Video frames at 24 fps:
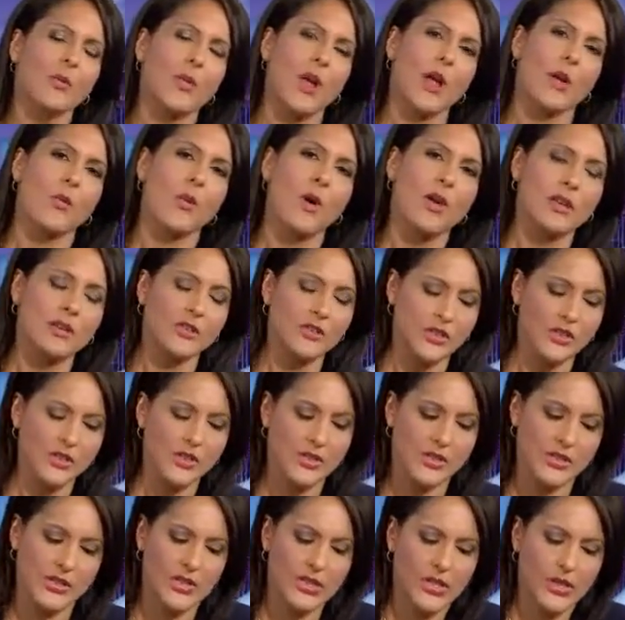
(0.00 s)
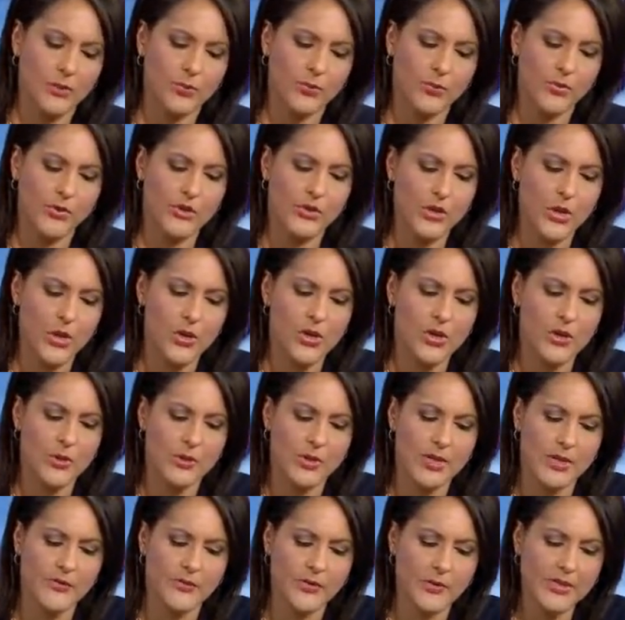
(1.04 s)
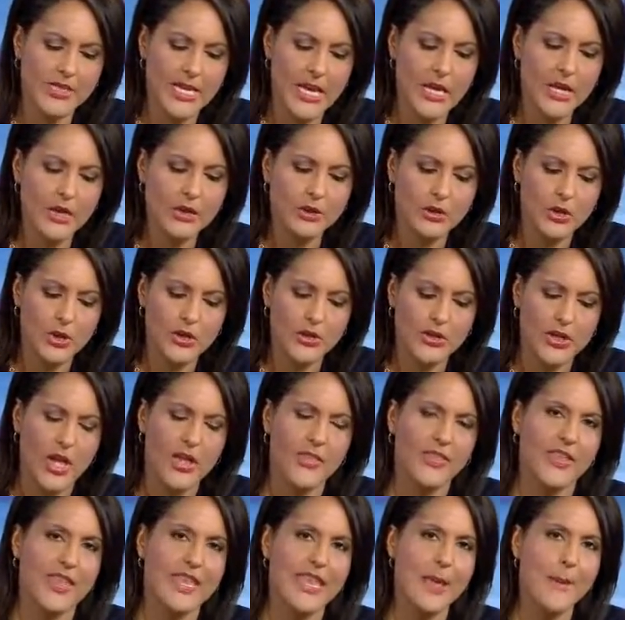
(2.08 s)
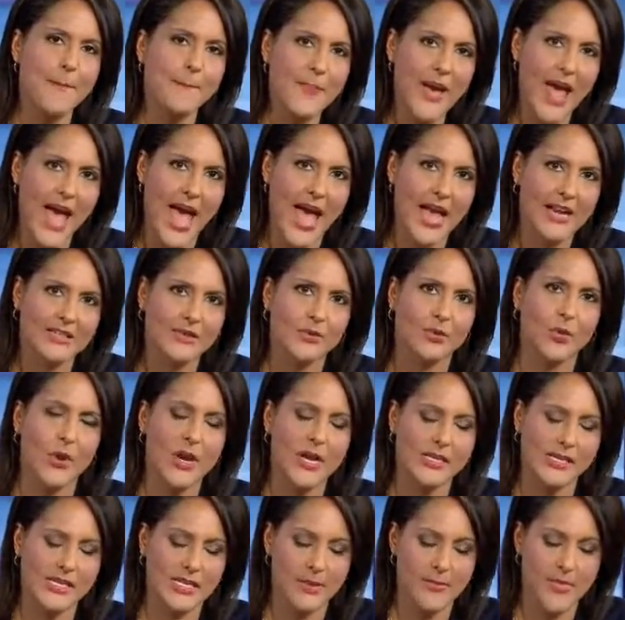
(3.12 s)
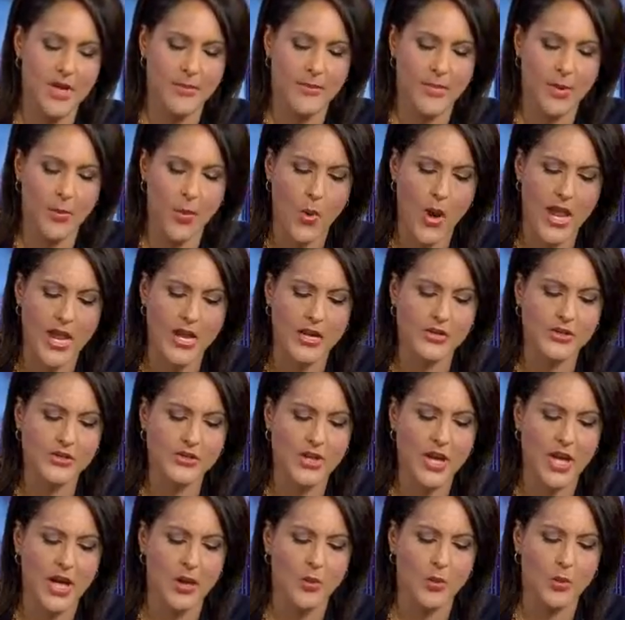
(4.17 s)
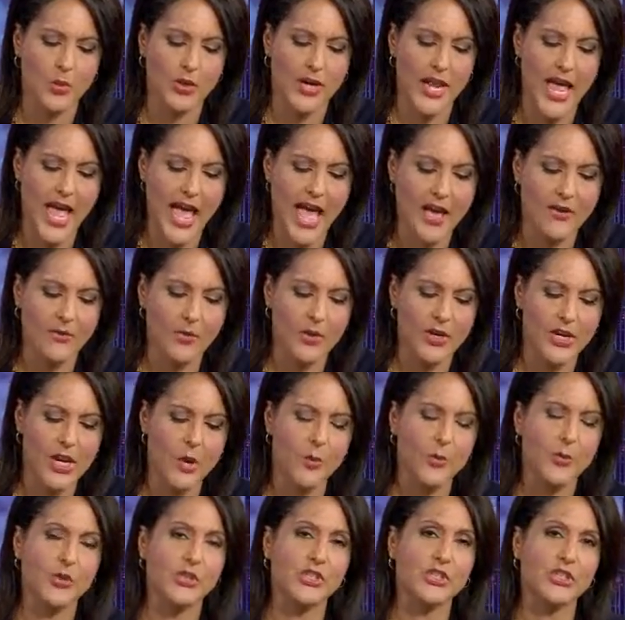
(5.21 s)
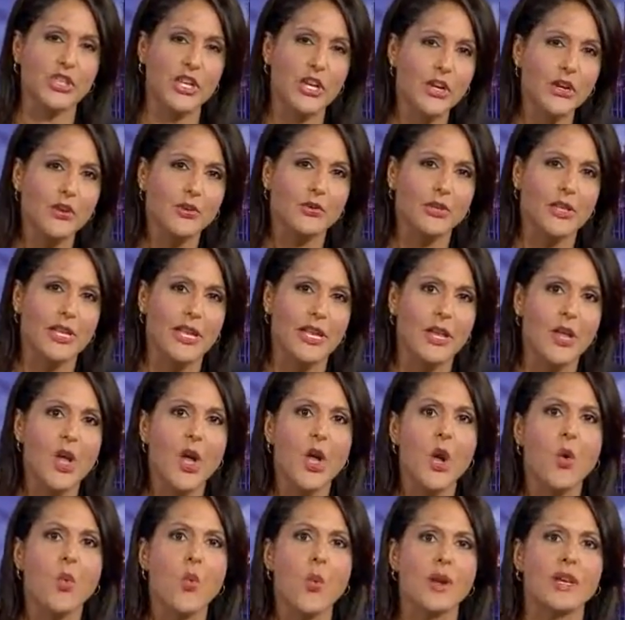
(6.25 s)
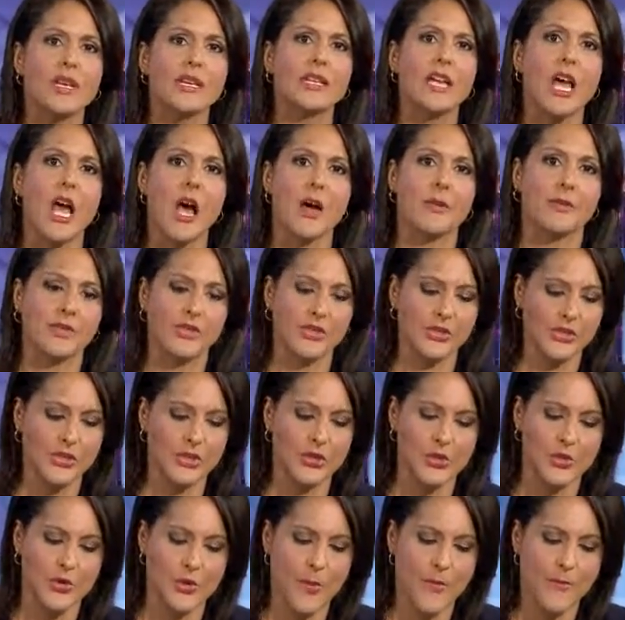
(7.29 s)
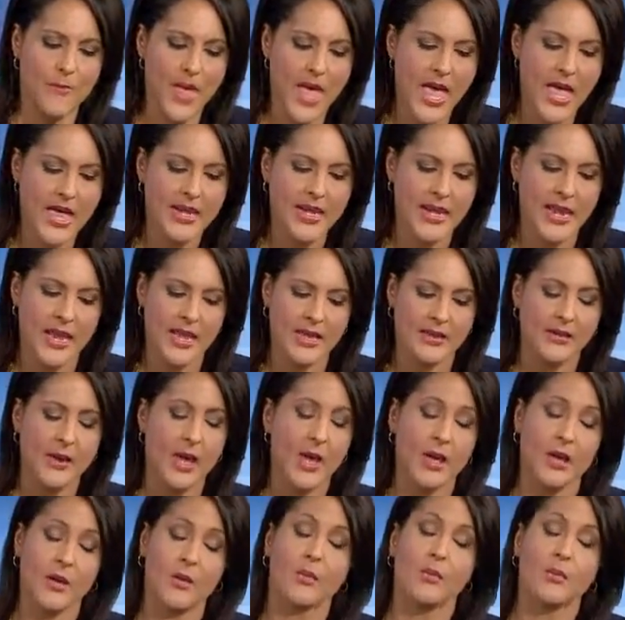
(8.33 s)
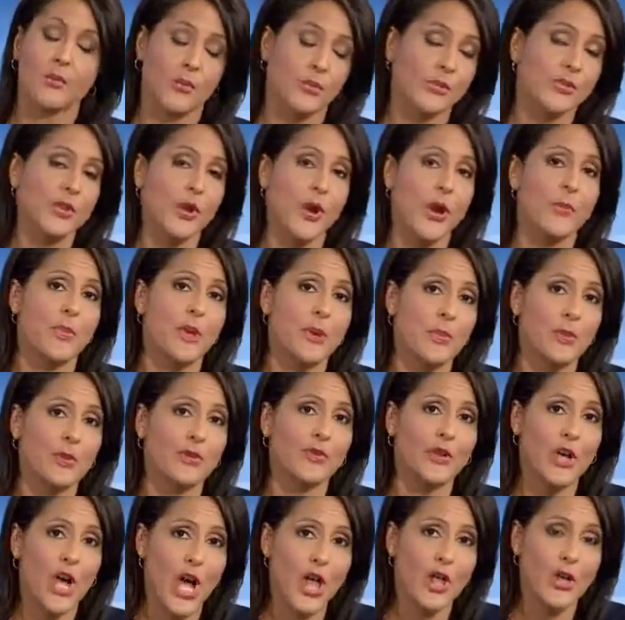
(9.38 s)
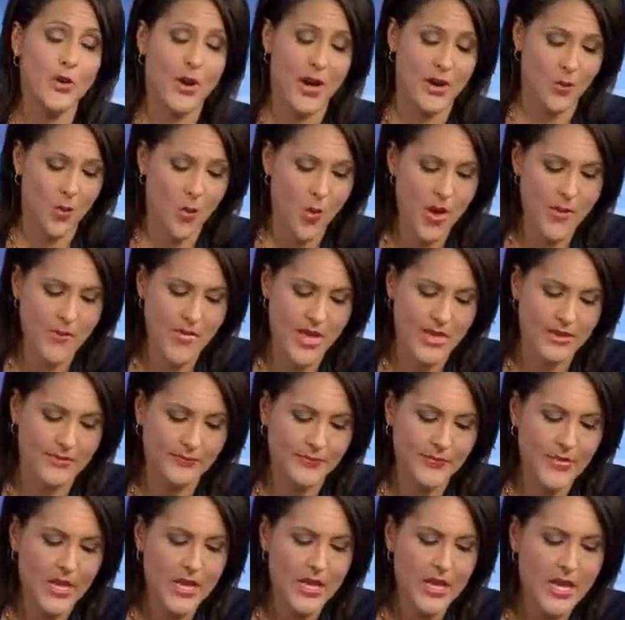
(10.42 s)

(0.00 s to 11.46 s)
I want to just show you, if you take a look at the impact raising the minimum wage would have, we know particularly when it comes to men and, people of color and women,